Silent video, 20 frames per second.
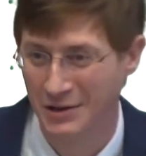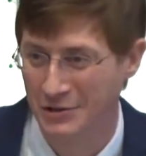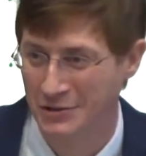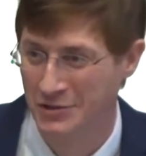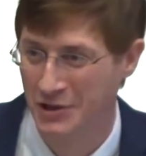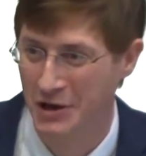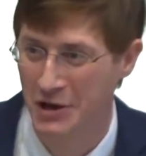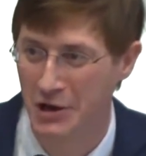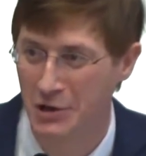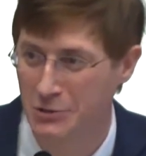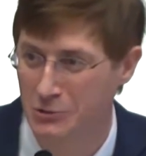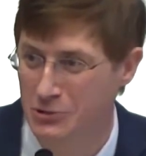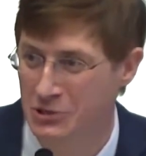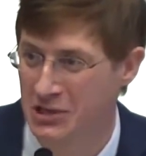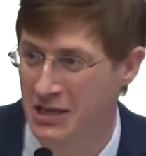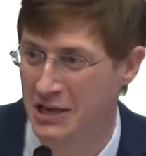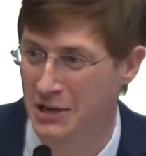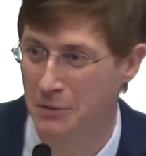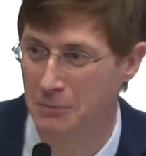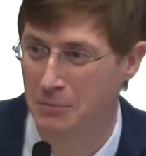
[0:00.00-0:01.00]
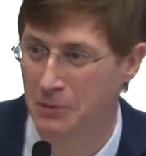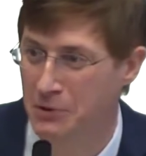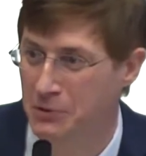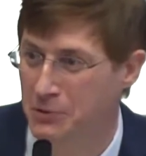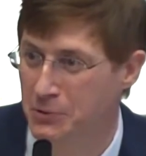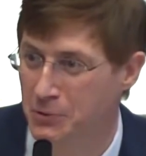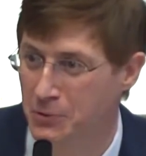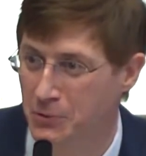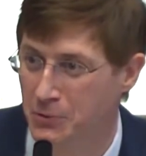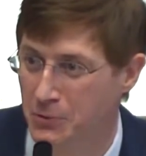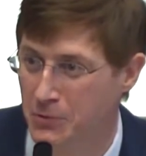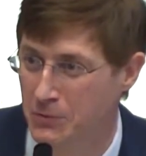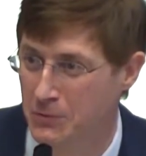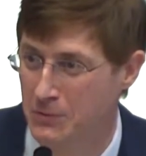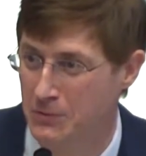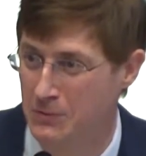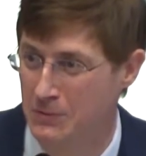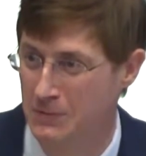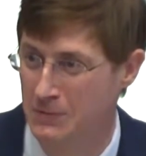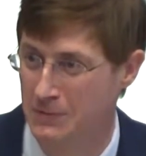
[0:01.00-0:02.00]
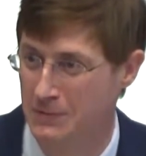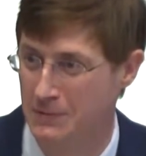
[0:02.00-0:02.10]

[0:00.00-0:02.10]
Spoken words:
the hotel pool.